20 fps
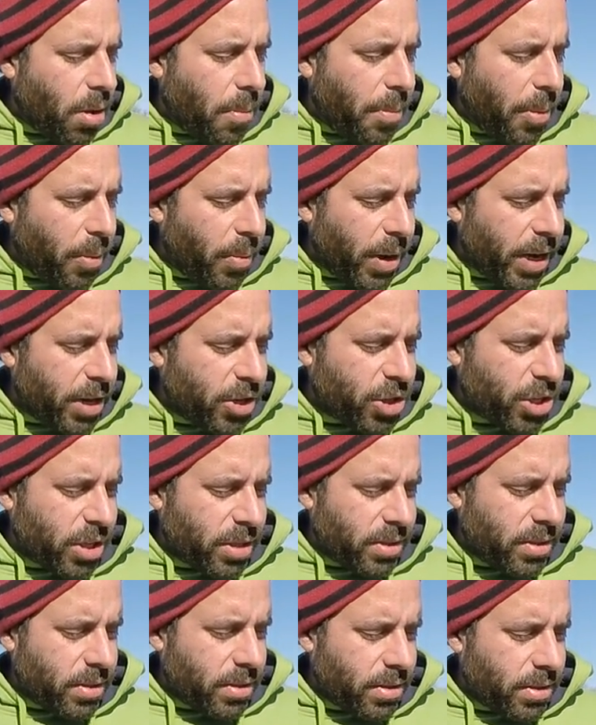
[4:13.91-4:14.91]
operation,
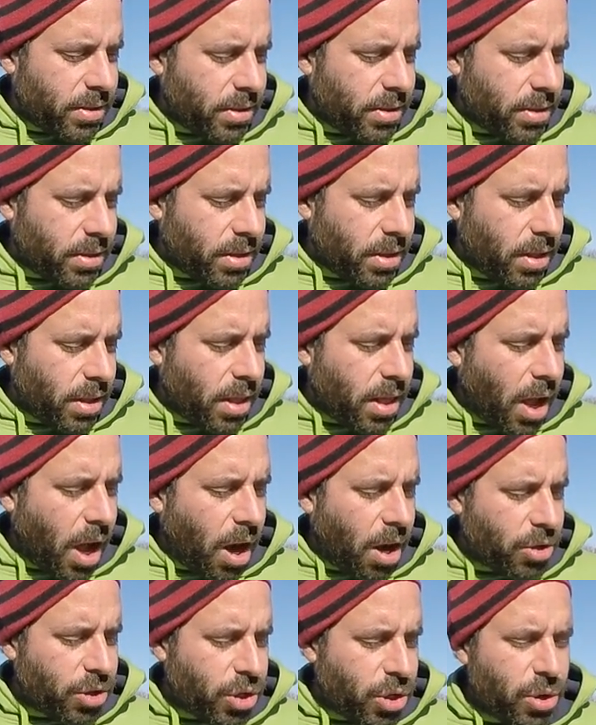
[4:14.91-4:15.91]

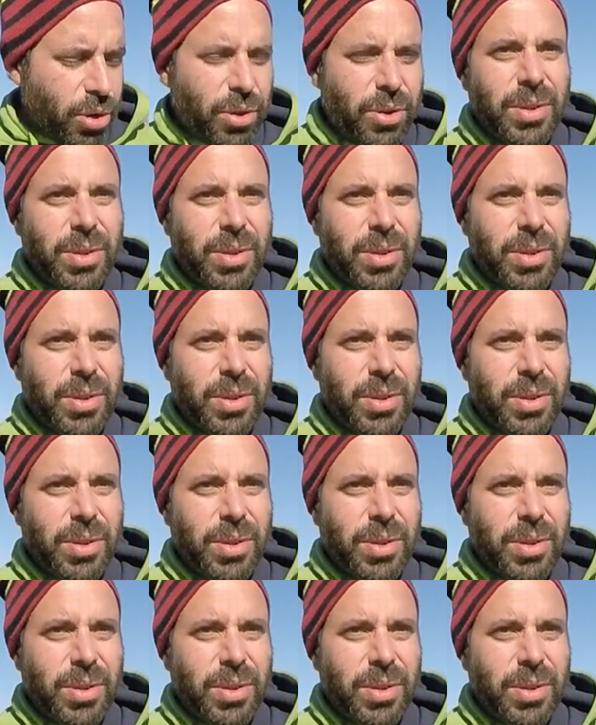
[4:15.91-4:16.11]
larger